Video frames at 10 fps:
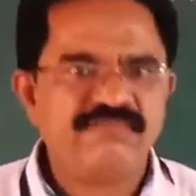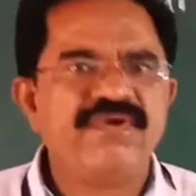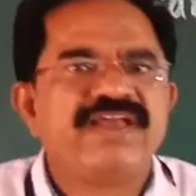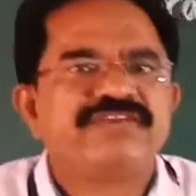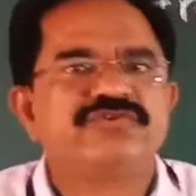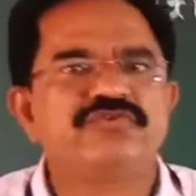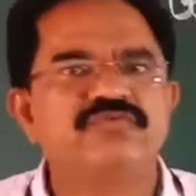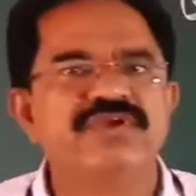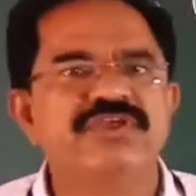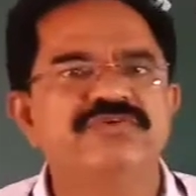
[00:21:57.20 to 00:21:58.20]
Where
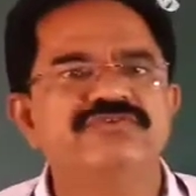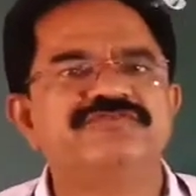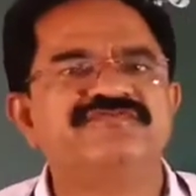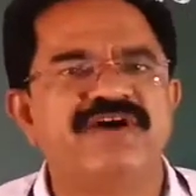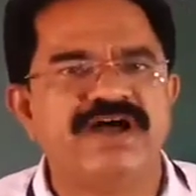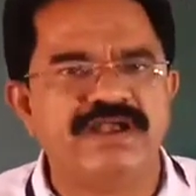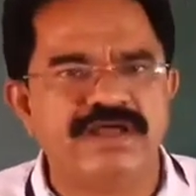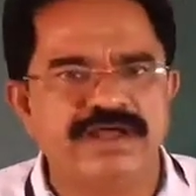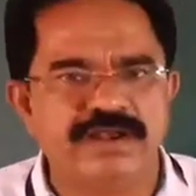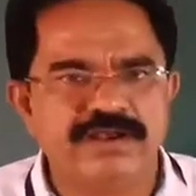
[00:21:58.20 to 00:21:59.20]
should we use
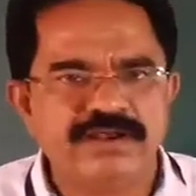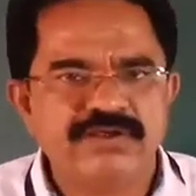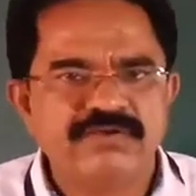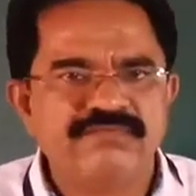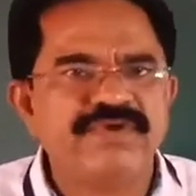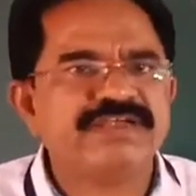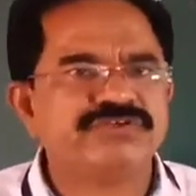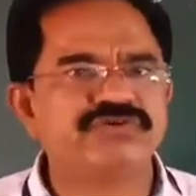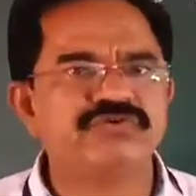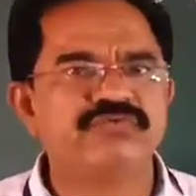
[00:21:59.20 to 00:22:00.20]
pardon?
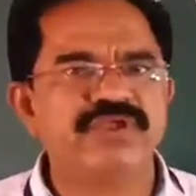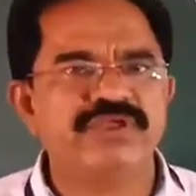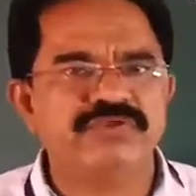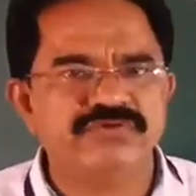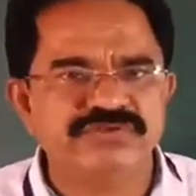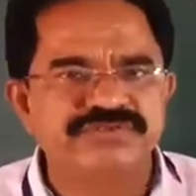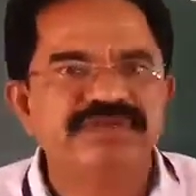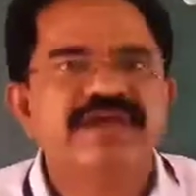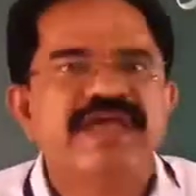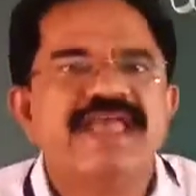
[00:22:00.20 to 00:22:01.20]
Where should we
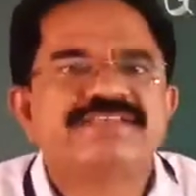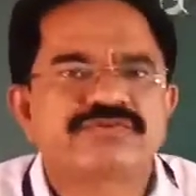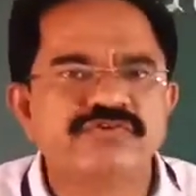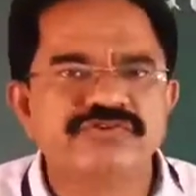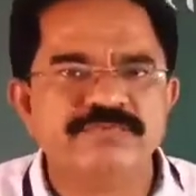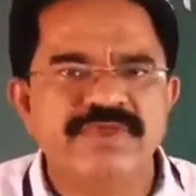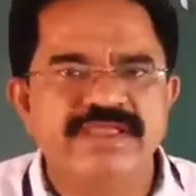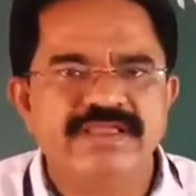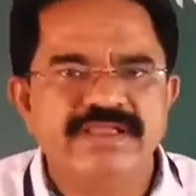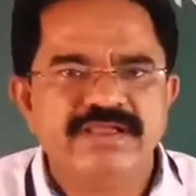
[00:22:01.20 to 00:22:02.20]
use excuse
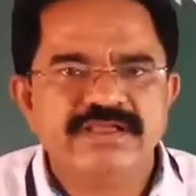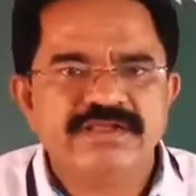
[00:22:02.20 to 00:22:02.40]
me?